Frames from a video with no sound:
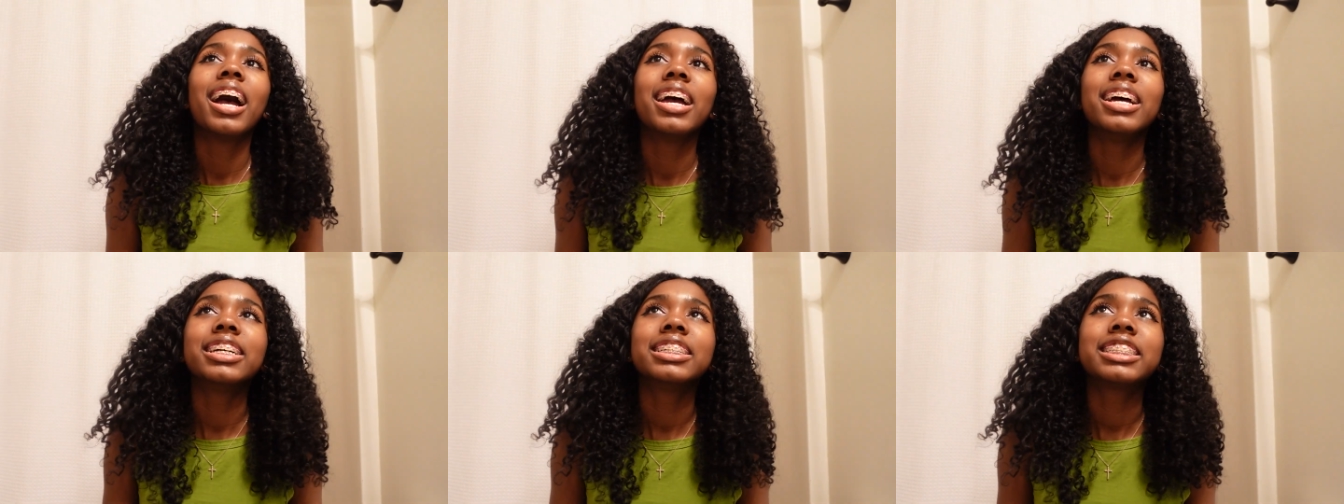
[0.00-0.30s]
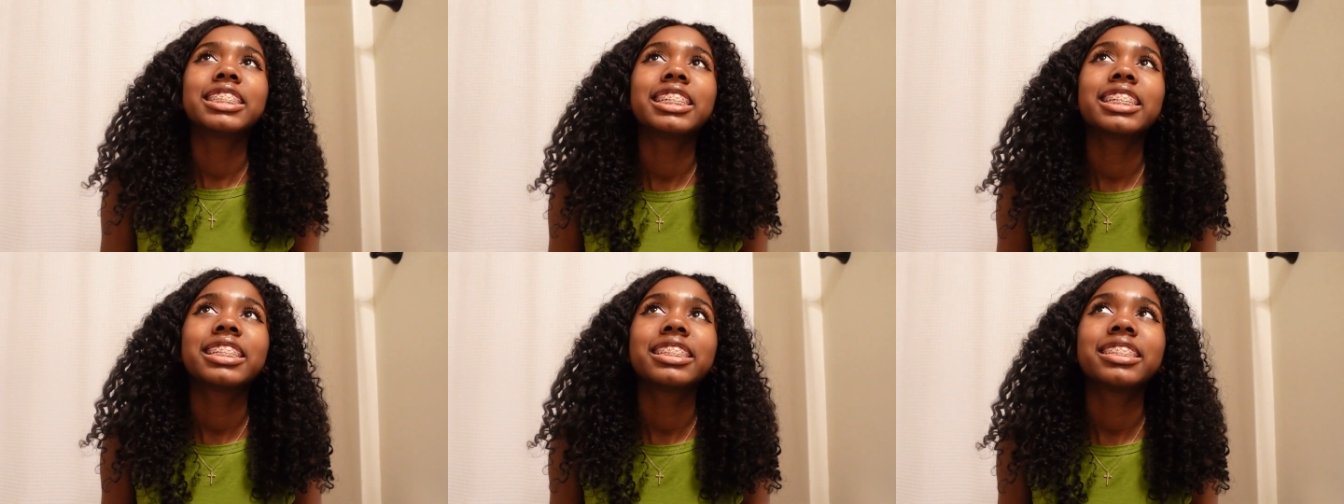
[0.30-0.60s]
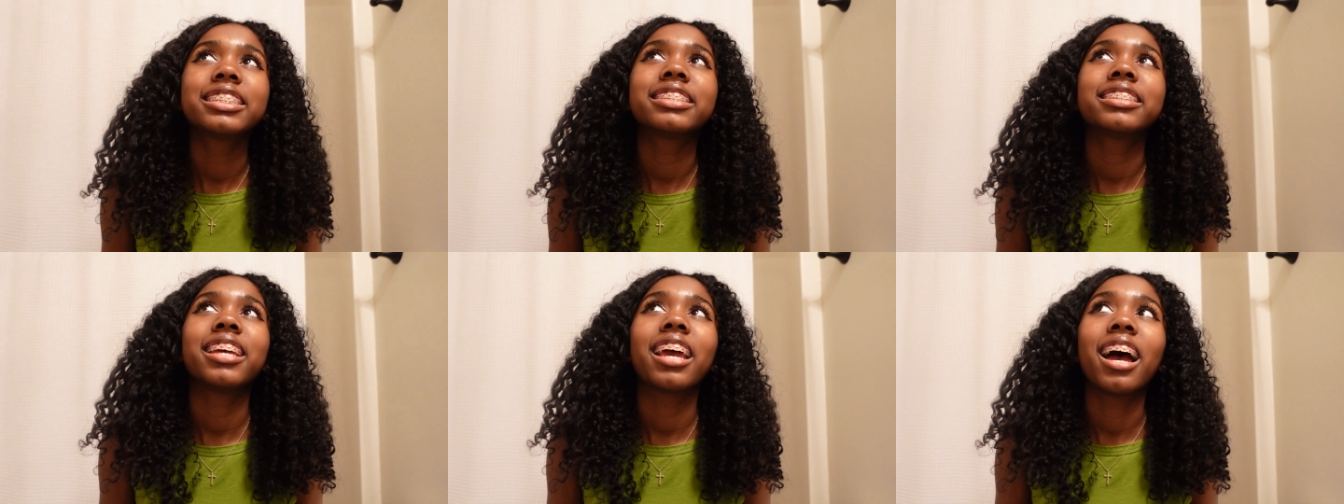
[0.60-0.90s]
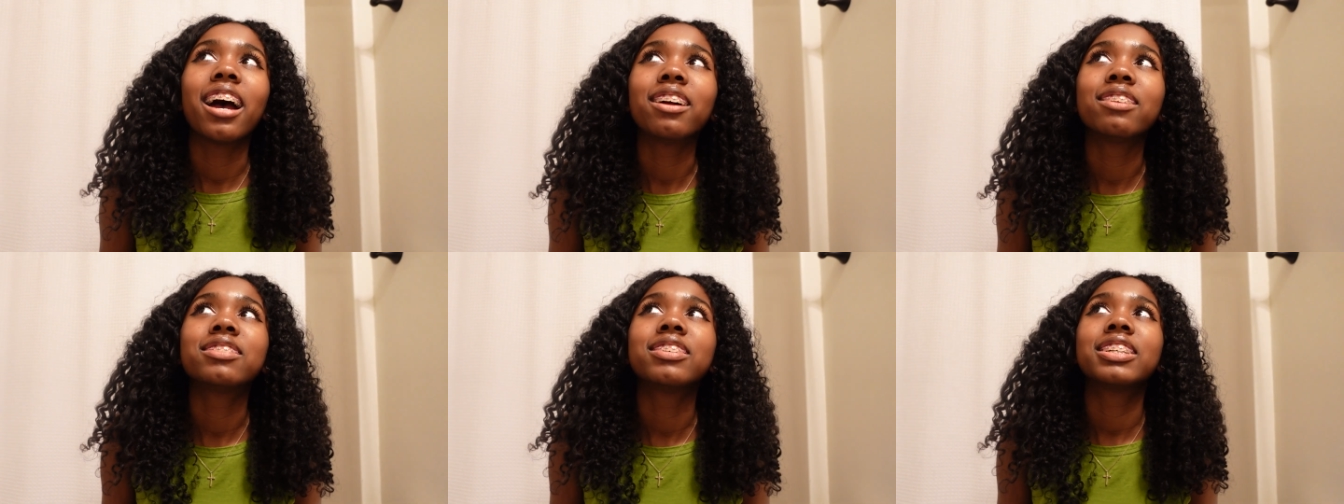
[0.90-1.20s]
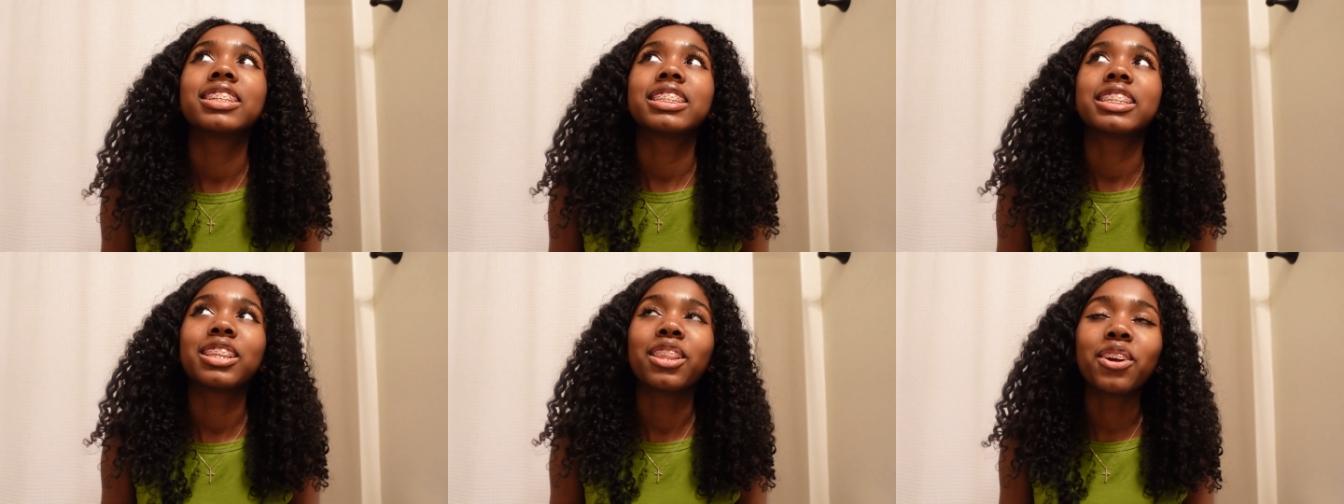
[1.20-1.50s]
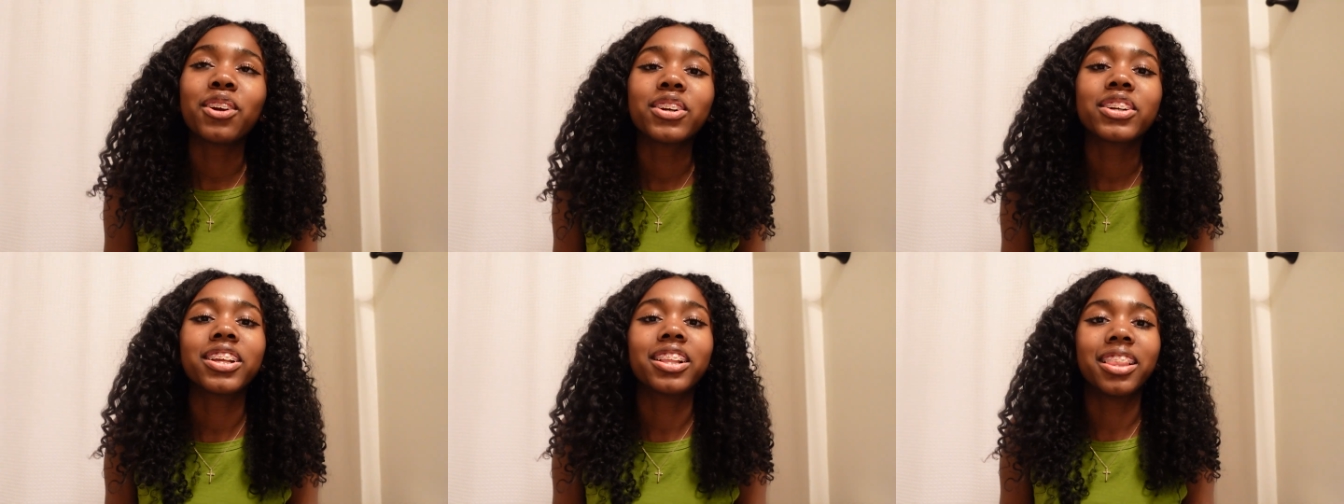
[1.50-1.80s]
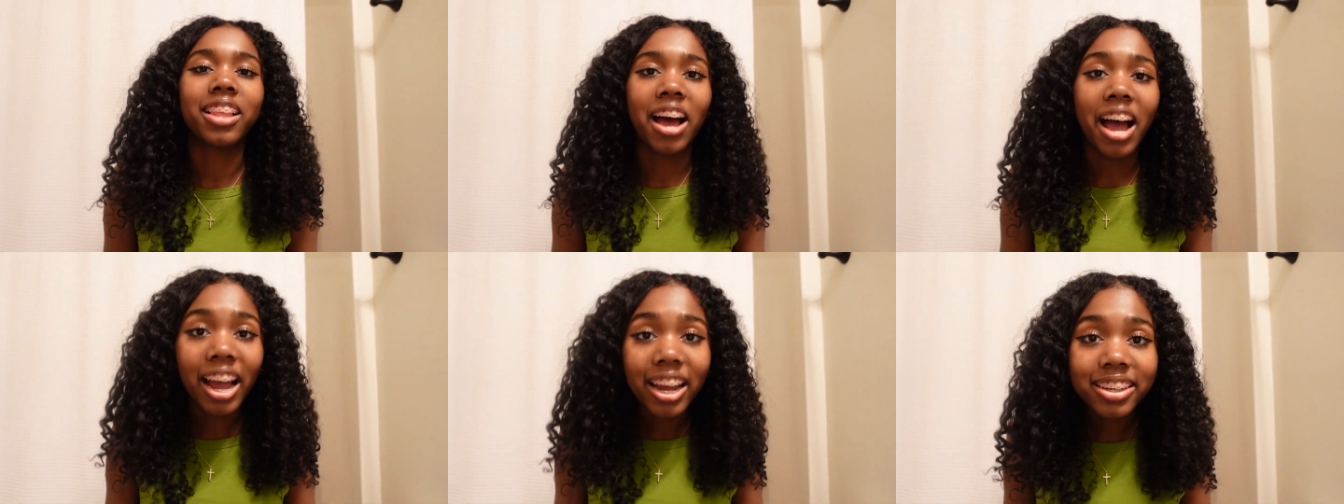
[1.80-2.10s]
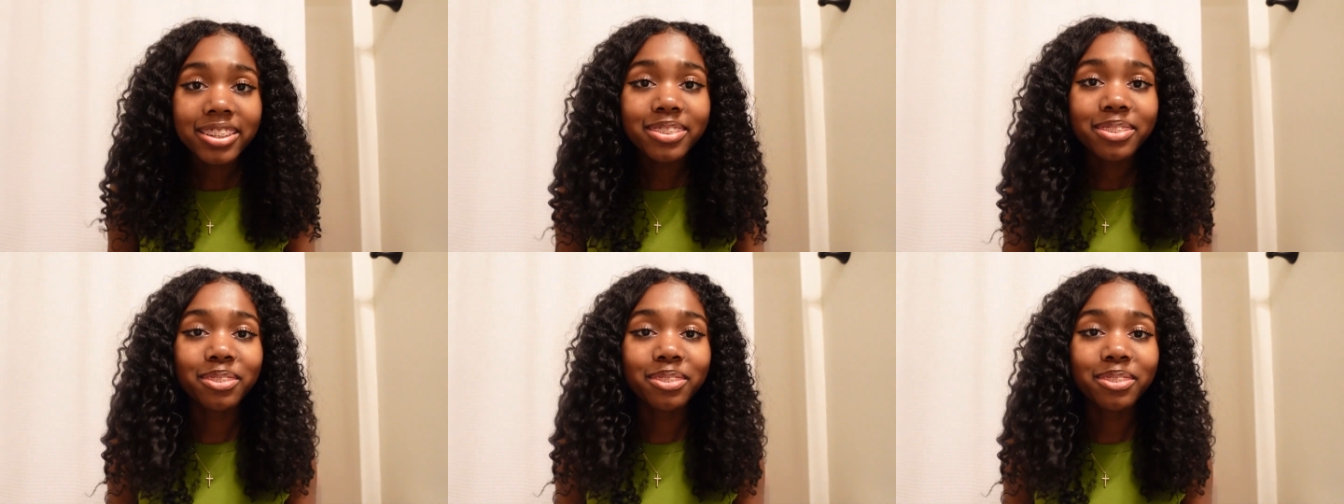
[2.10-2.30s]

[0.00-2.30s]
it's just yeah, just learned a lot